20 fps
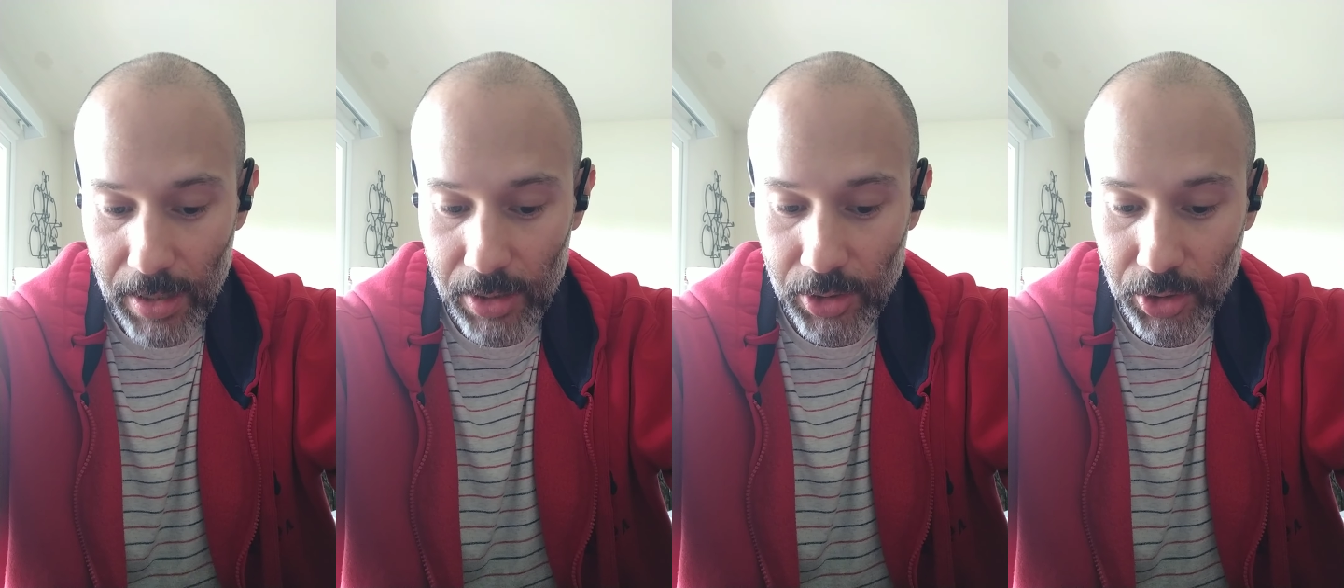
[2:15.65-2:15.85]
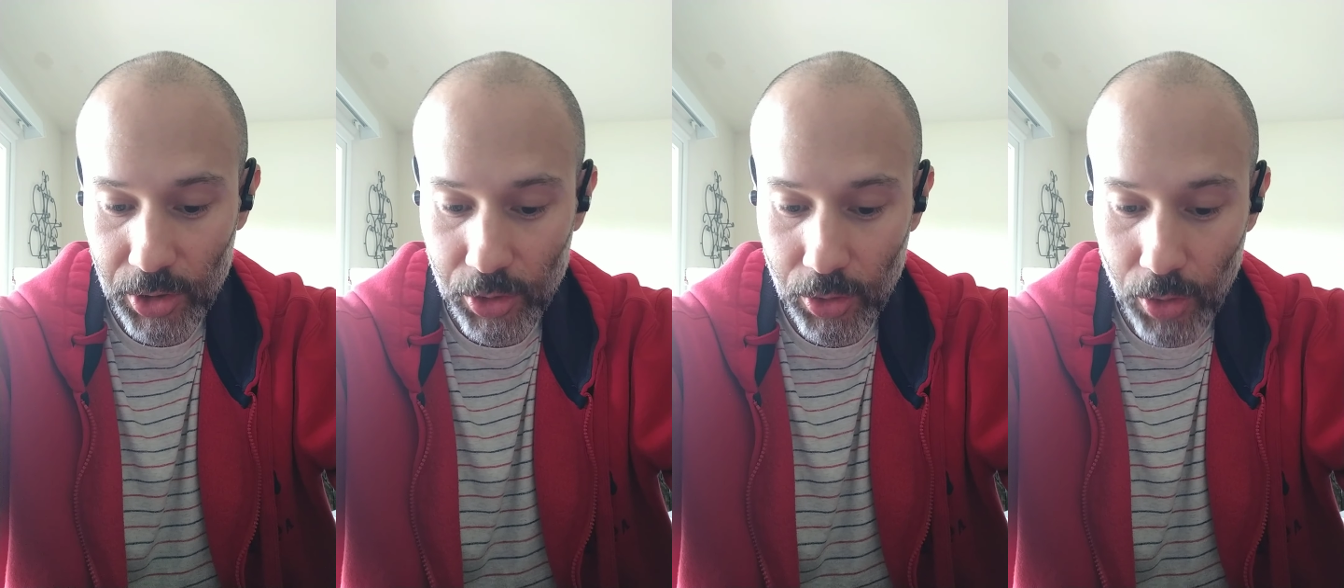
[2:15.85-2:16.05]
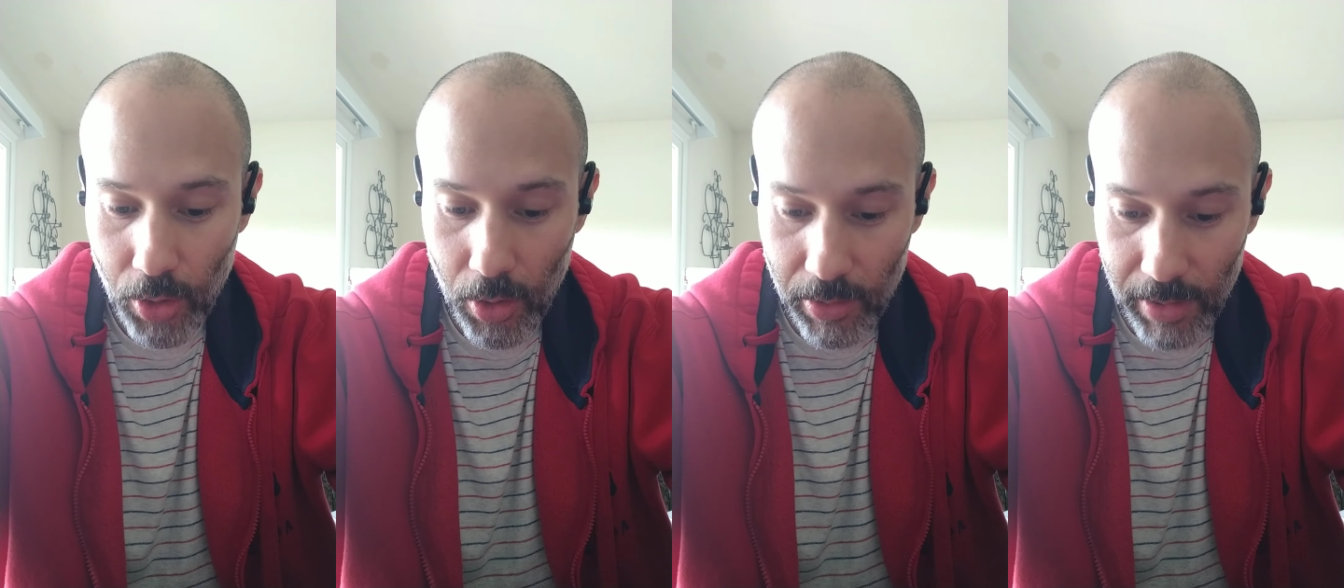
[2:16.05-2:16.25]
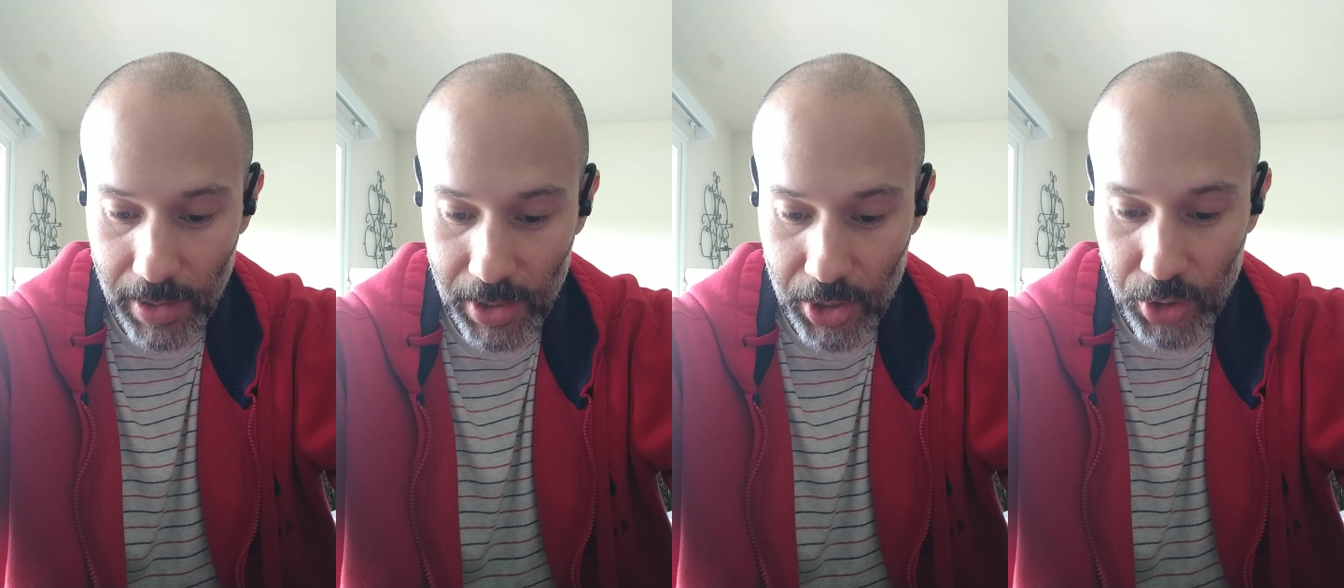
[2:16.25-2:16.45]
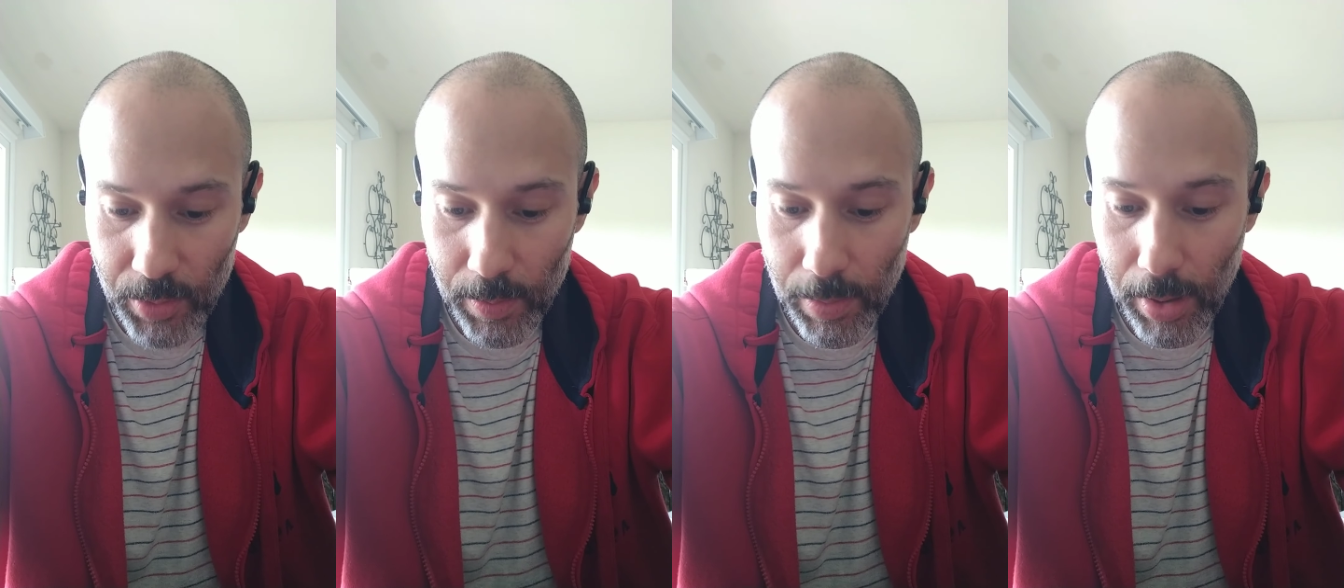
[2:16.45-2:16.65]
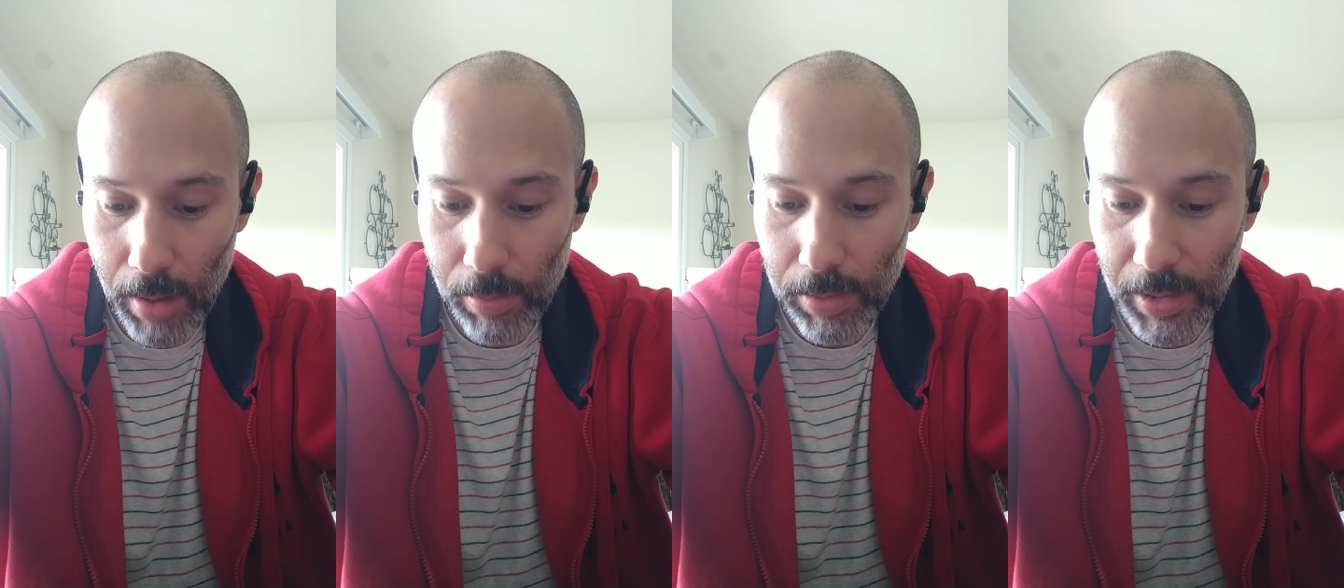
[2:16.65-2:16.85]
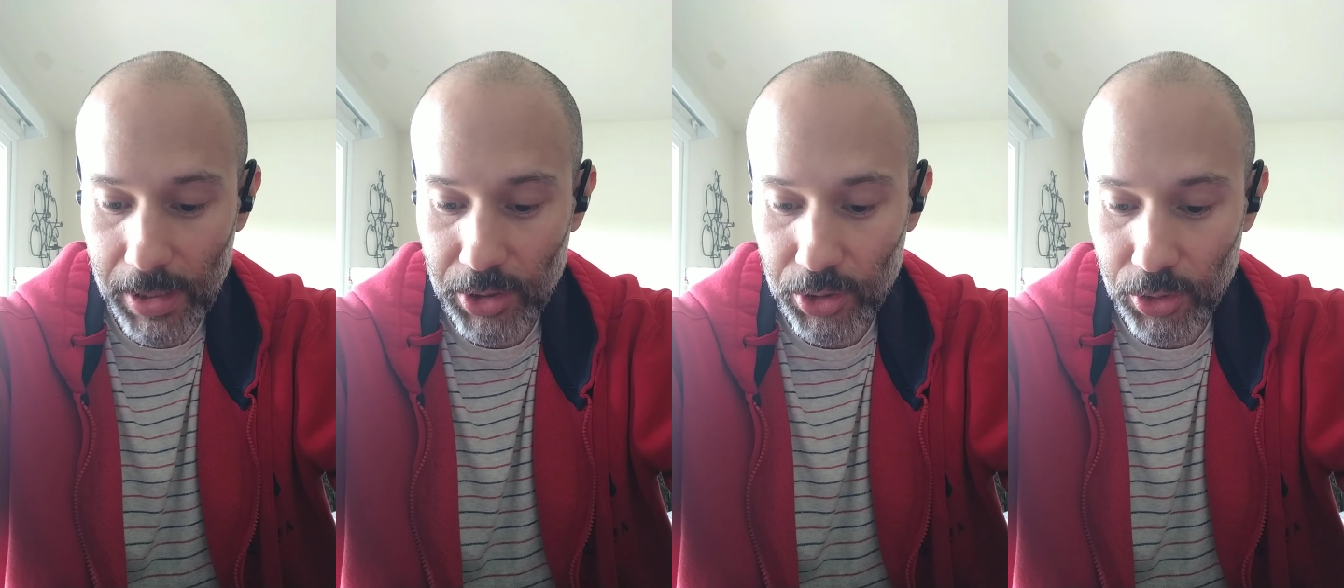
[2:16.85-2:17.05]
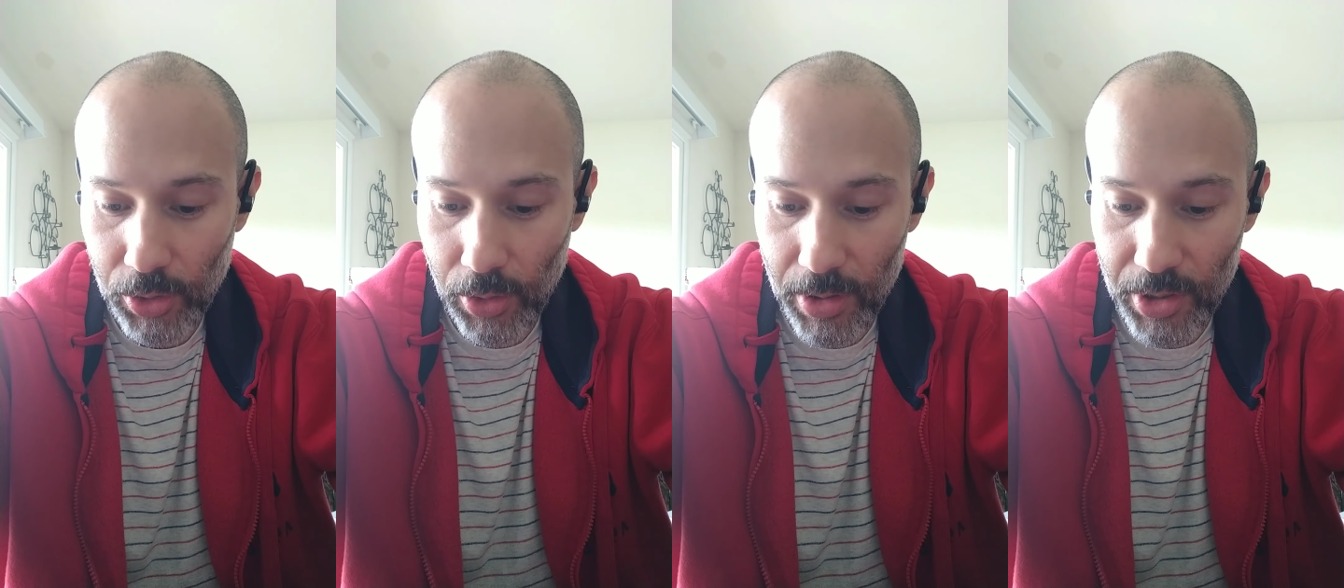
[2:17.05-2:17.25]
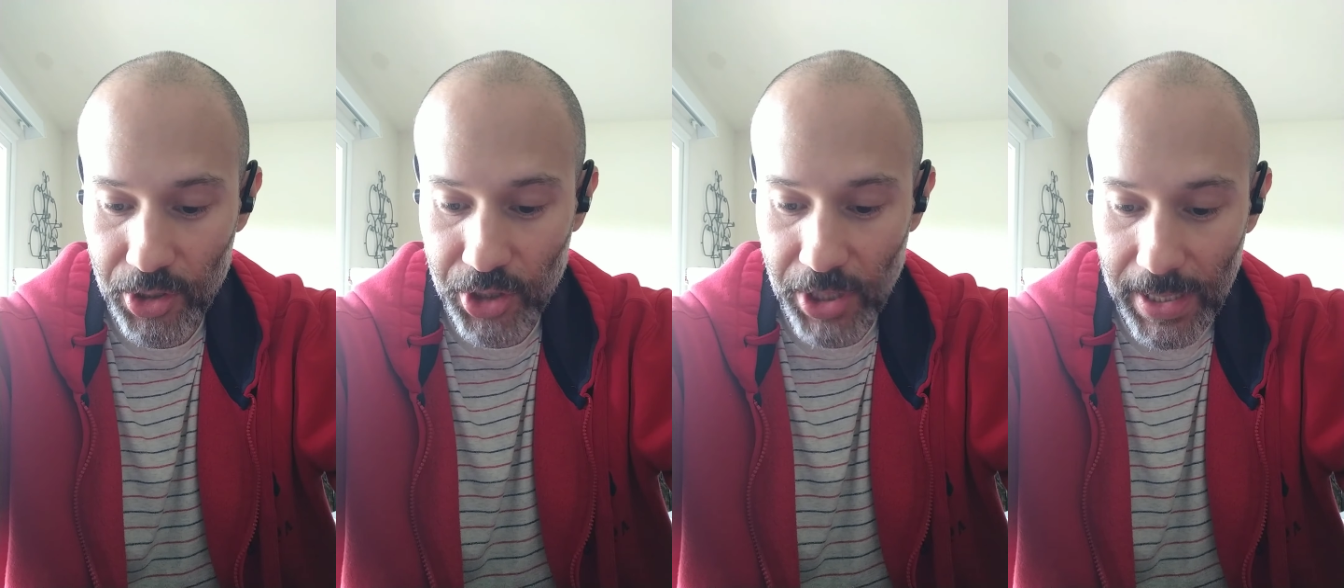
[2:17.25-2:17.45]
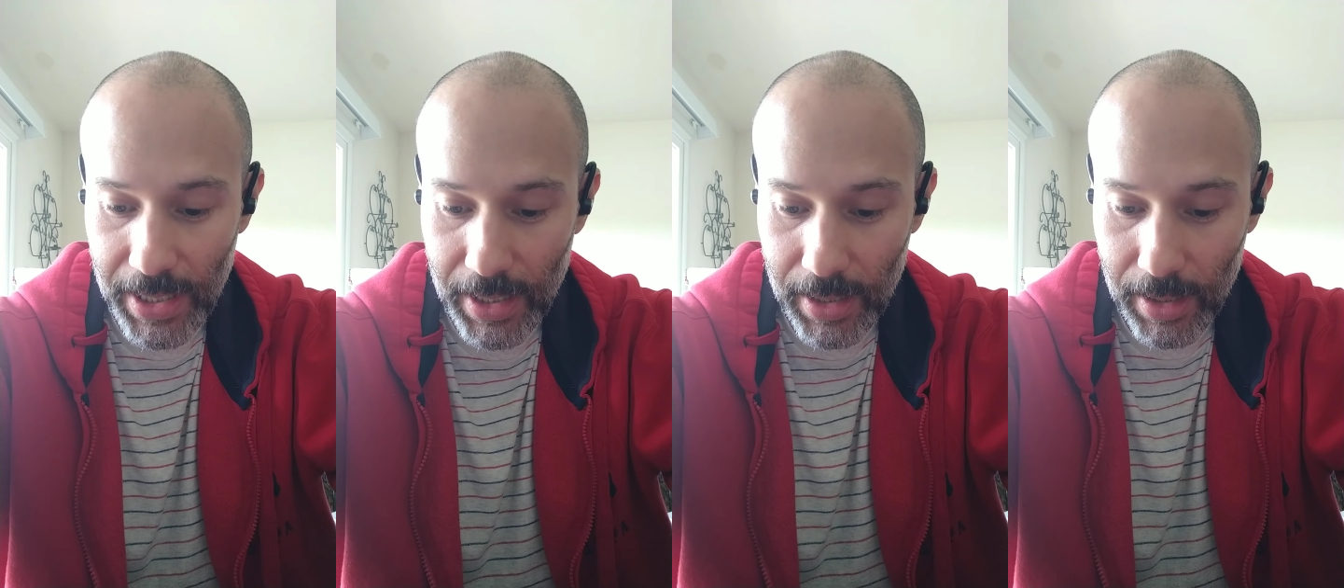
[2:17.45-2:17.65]
Storage, Public Storage
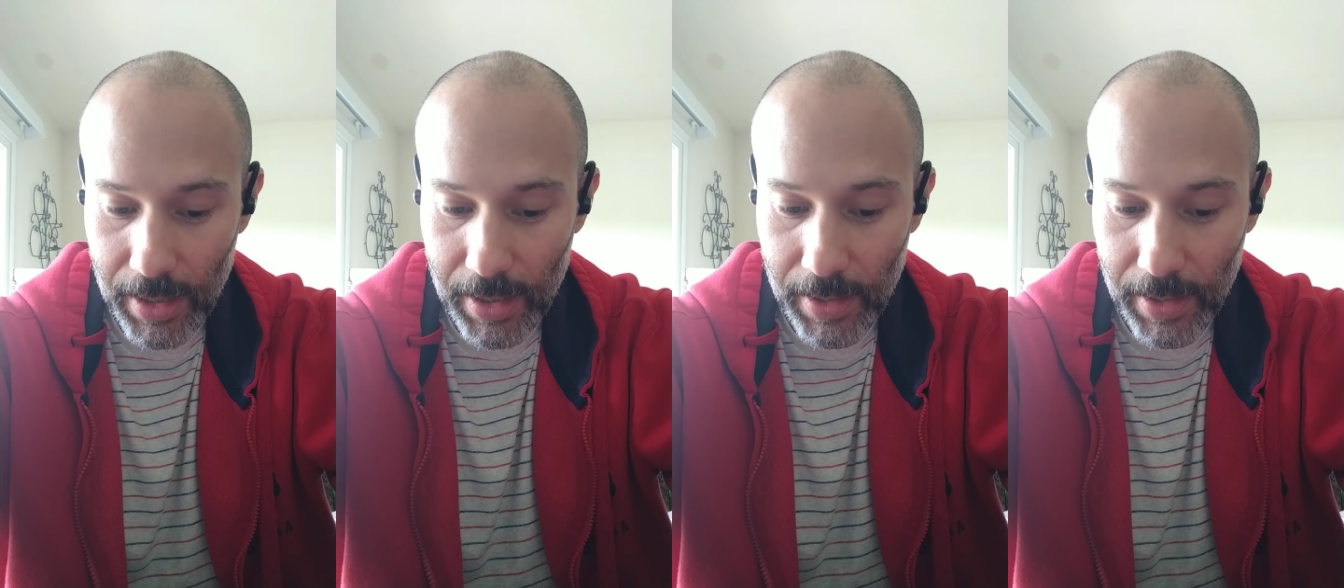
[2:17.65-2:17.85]
Inc.